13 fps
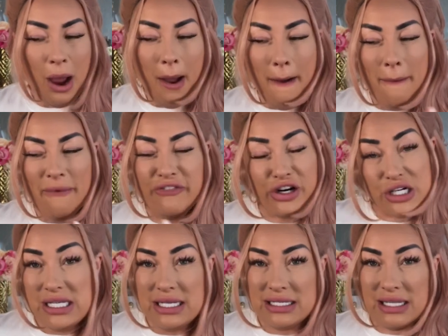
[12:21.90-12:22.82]

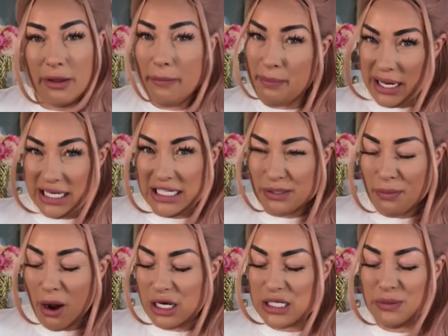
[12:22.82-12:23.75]
versus the base
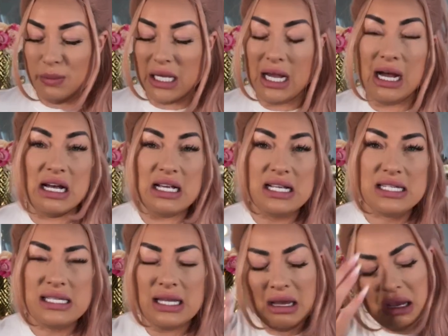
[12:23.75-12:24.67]
box,
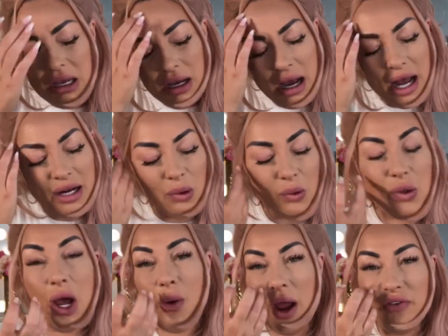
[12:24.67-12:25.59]
because I don't
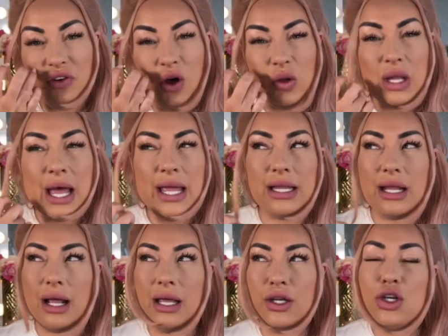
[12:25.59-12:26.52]
know, I felt
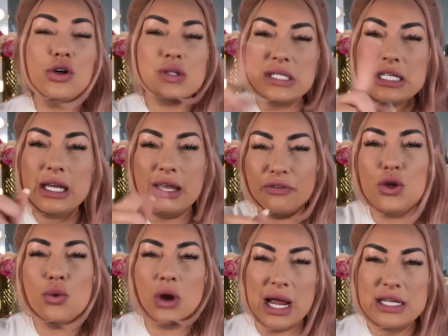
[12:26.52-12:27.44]
like, you'll see if
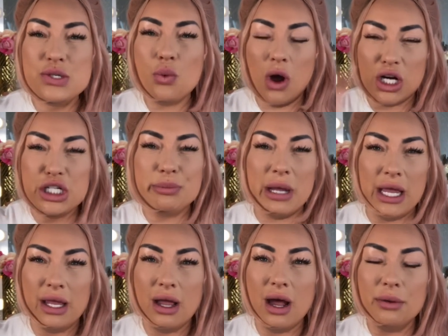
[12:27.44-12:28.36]
you guys watch
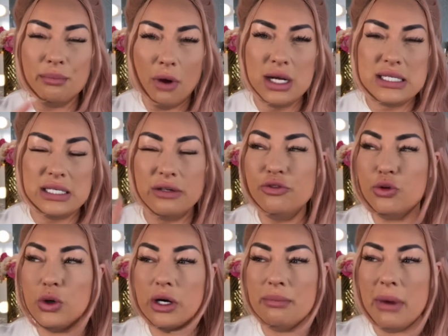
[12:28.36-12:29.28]
my unboxing
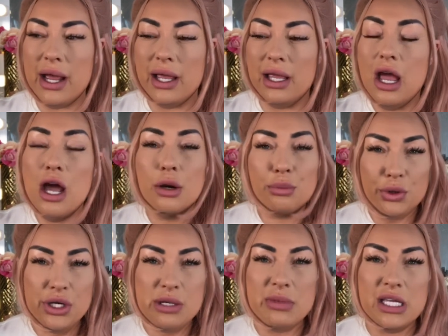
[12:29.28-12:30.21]
for my
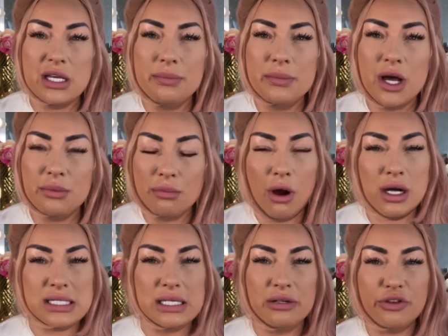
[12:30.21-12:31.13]
premium
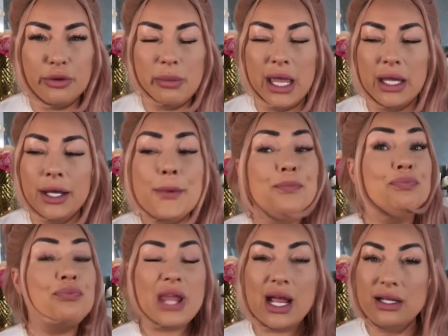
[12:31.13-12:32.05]
unboxing for May,
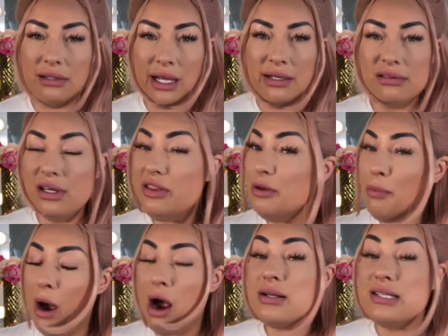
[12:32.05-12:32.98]
I liked the
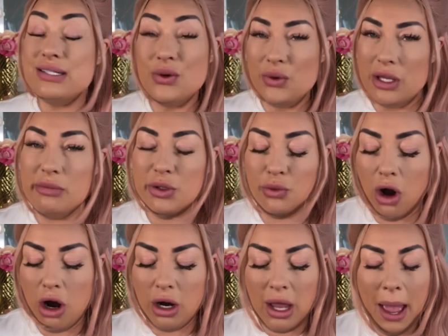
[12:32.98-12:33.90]
box, don't get me
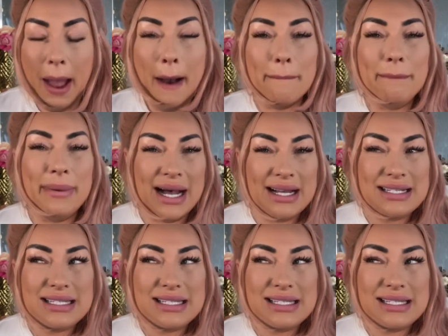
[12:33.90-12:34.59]
wrong, but